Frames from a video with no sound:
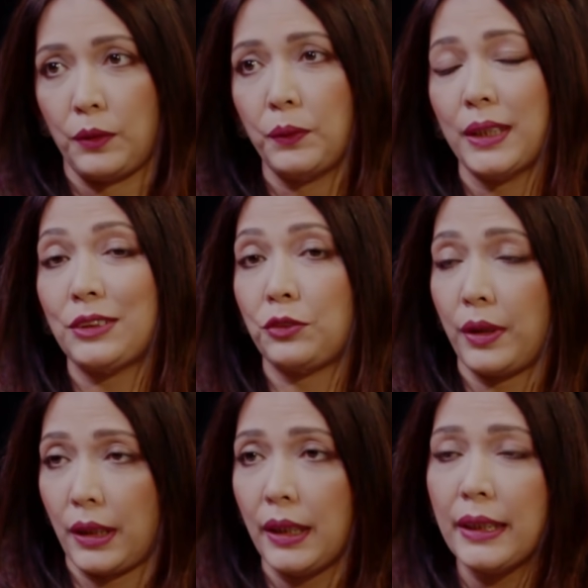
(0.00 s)
who are
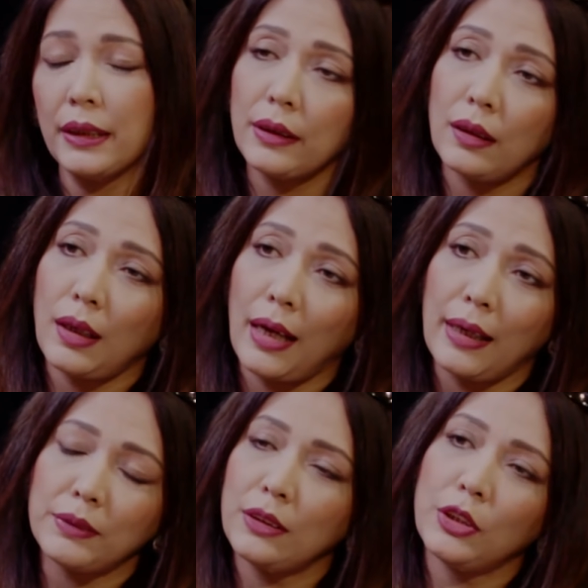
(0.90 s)
struggling in their
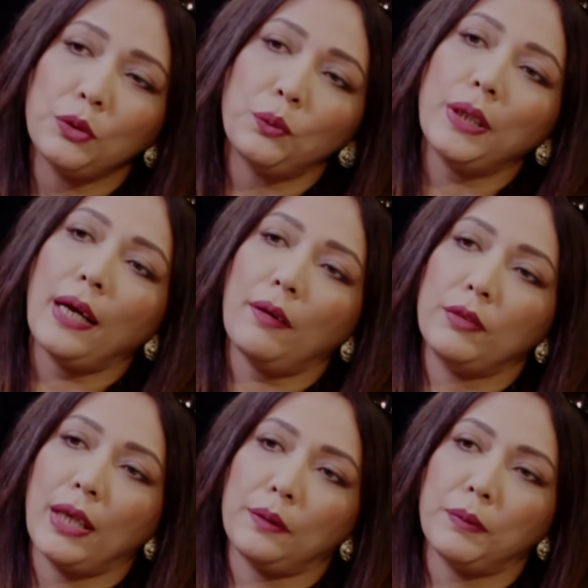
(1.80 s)
lives and they don't have
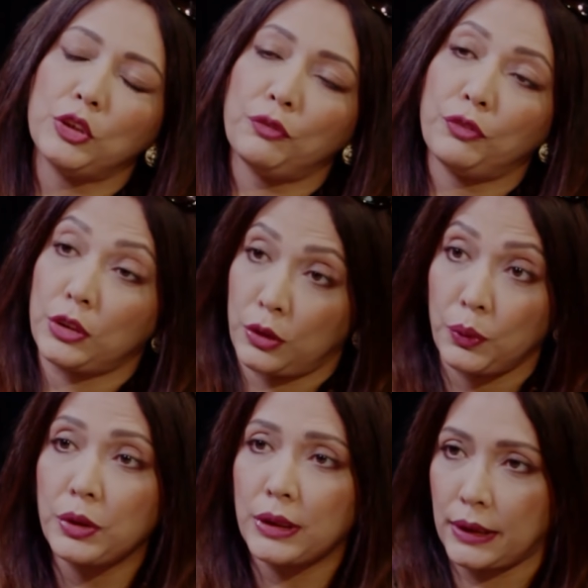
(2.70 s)
that much of
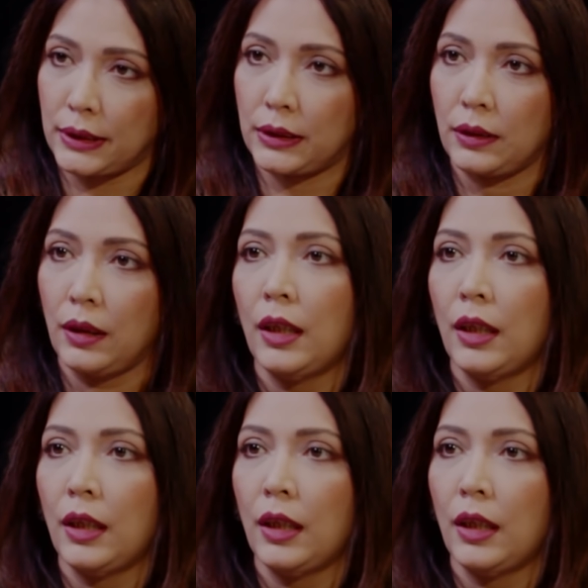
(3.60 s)
resources.